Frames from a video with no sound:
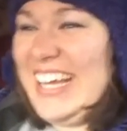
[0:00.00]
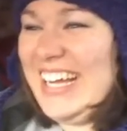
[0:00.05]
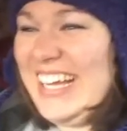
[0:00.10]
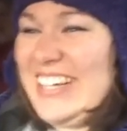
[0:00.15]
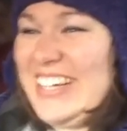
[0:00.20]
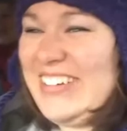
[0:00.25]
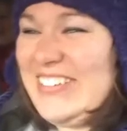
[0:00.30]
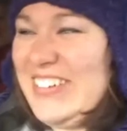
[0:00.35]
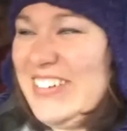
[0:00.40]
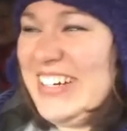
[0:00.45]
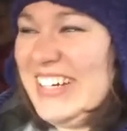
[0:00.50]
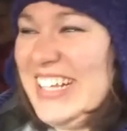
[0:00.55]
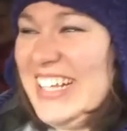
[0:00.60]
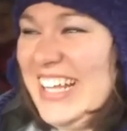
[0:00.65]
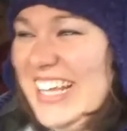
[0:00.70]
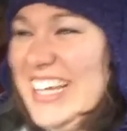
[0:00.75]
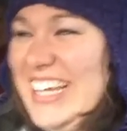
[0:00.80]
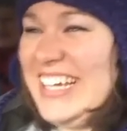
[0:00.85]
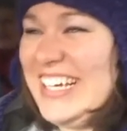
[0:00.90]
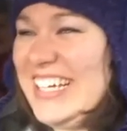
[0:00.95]
and we're
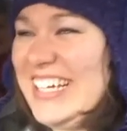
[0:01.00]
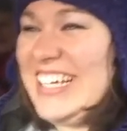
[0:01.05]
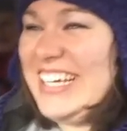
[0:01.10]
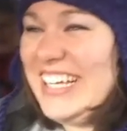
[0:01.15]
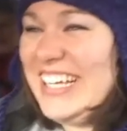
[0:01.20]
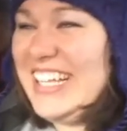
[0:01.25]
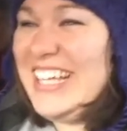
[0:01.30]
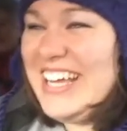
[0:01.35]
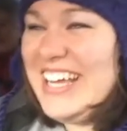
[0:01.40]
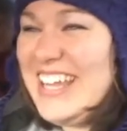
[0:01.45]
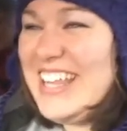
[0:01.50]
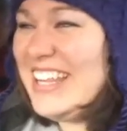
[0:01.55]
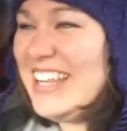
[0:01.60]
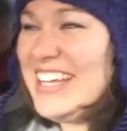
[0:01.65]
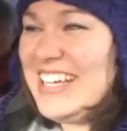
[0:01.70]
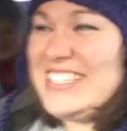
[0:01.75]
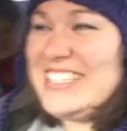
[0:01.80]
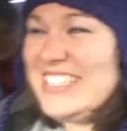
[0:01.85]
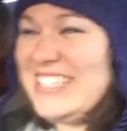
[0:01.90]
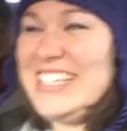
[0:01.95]
like,
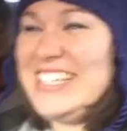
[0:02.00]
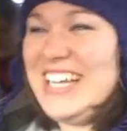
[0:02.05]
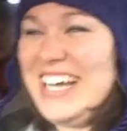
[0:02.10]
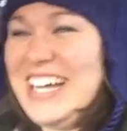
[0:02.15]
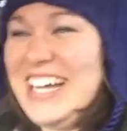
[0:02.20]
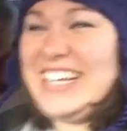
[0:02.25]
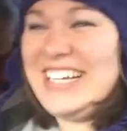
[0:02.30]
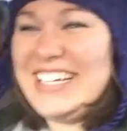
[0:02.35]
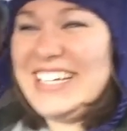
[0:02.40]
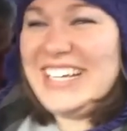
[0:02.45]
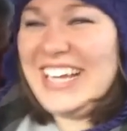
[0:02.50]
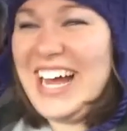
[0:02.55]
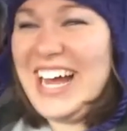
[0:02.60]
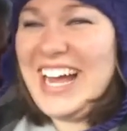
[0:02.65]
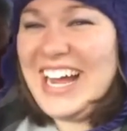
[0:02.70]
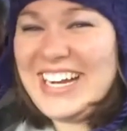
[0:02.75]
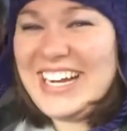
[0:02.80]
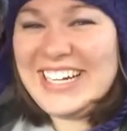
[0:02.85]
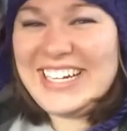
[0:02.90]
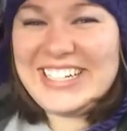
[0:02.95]
that's not a
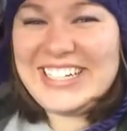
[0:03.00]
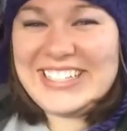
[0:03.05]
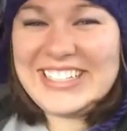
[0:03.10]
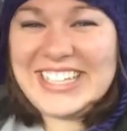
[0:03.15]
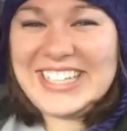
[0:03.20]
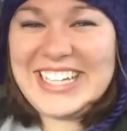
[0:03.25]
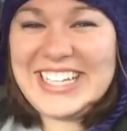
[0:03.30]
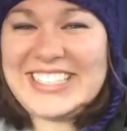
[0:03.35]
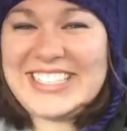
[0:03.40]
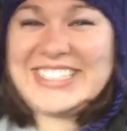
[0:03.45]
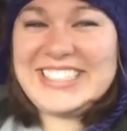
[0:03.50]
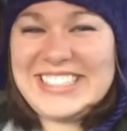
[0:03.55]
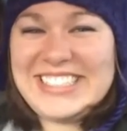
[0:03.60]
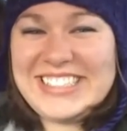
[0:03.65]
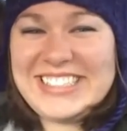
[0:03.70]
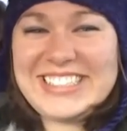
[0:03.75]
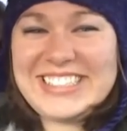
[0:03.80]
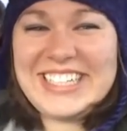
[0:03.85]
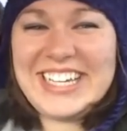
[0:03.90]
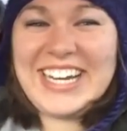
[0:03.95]
high note, that's
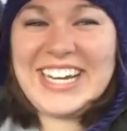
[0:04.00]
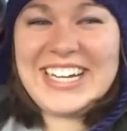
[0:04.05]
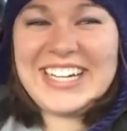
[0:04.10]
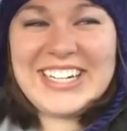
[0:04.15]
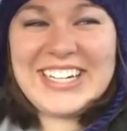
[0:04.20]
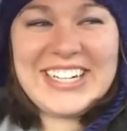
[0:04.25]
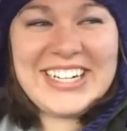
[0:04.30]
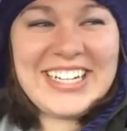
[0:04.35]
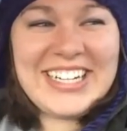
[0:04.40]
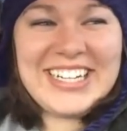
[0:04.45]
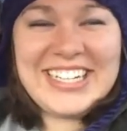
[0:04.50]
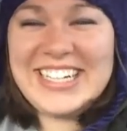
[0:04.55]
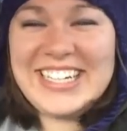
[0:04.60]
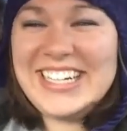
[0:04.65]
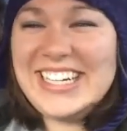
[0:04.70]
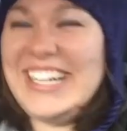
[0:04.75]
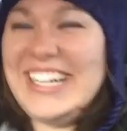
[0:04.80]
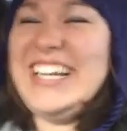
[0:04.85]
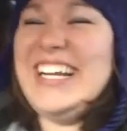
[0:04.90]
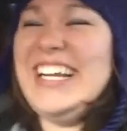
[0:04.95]
a siren.